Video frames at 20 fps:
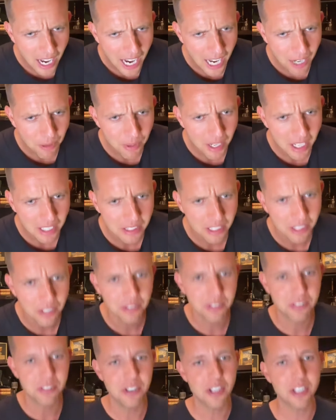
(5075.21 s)
I'd rock
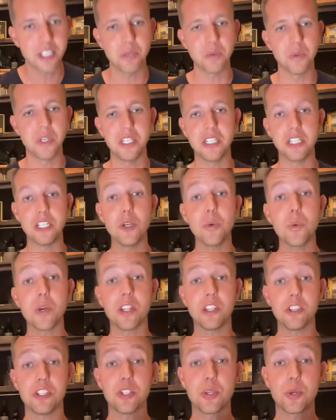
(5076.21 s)
those. No, you wouldn't. You
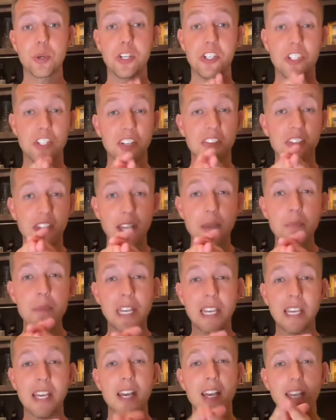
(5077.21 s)
wear the short just like
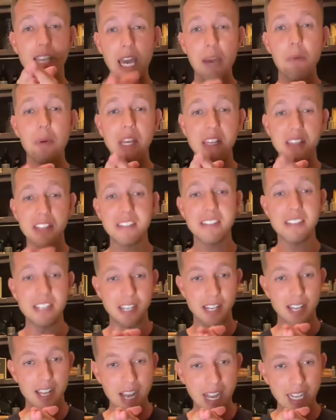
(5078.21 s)
me. Okay, wait,
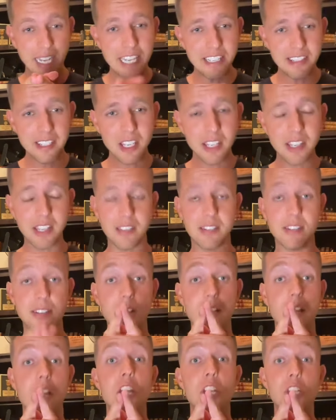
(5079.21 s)
listen. I can't tell you
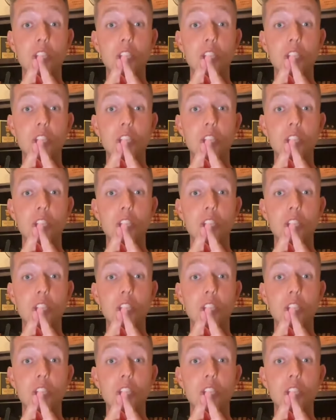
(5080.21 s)
this.